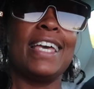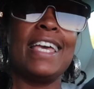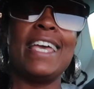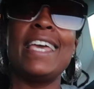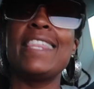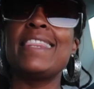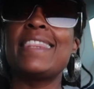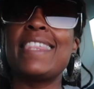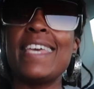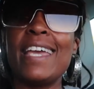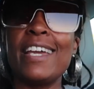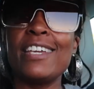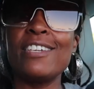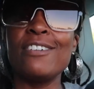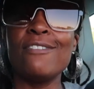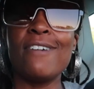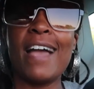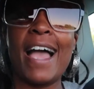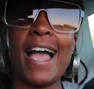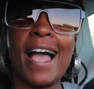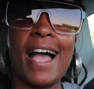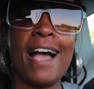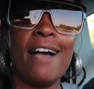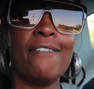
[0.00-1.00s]
And there you
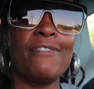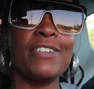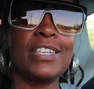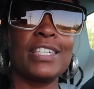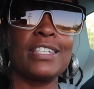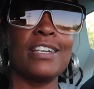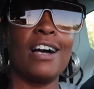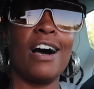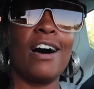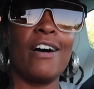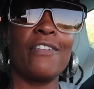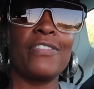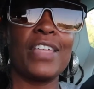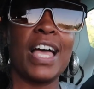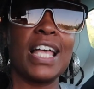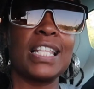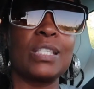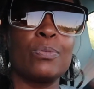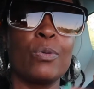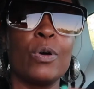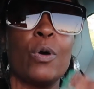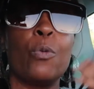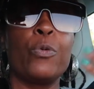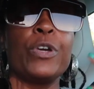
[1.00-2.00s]
have it, y'all.
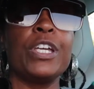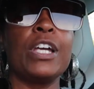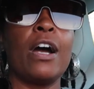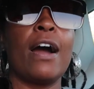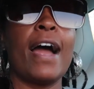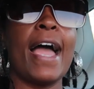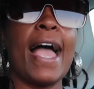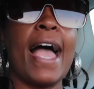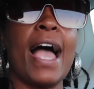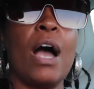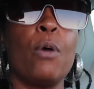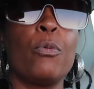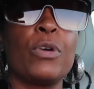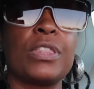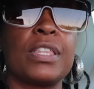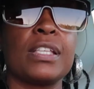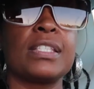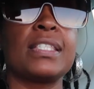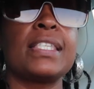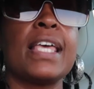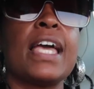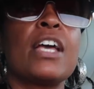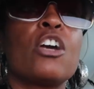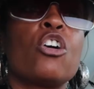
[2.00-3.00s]
That's where we are at with
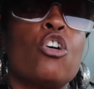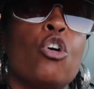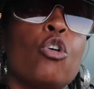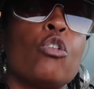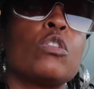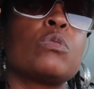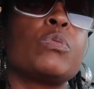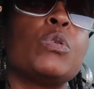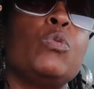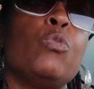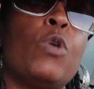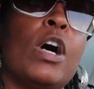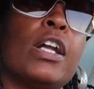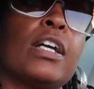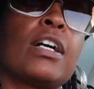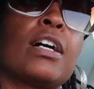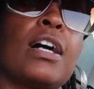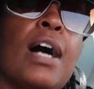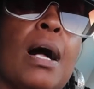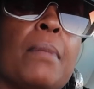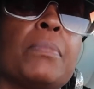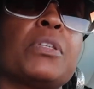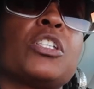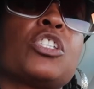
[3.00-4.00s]
the ten goals we want to
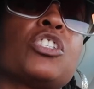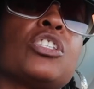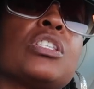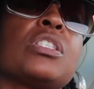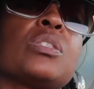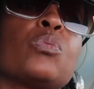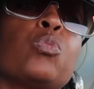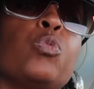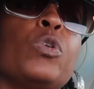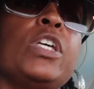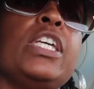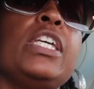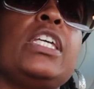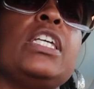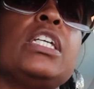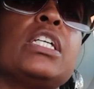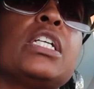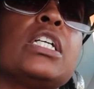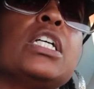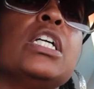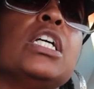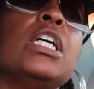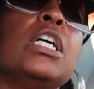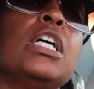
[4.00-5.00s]
accomplish this week.
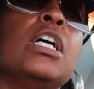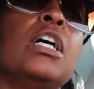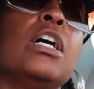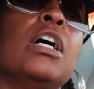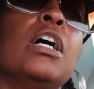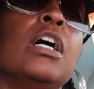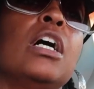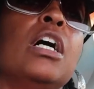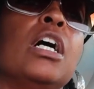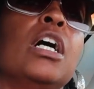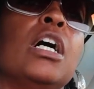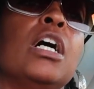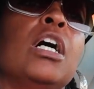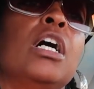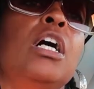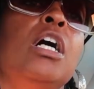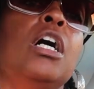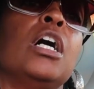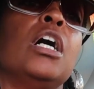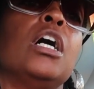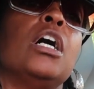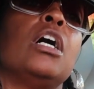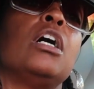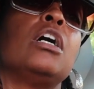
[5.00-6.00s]

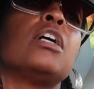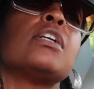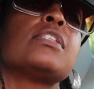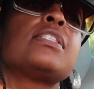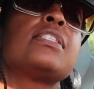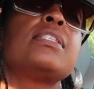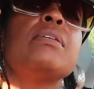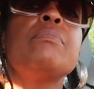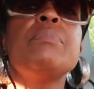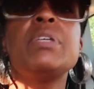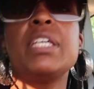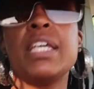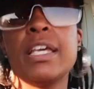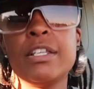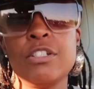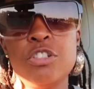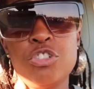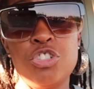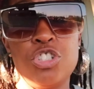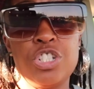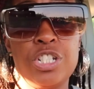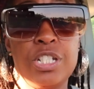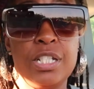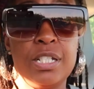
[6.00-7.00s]
Send me
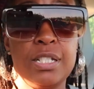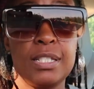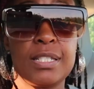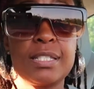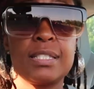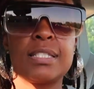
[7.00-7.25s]
energy.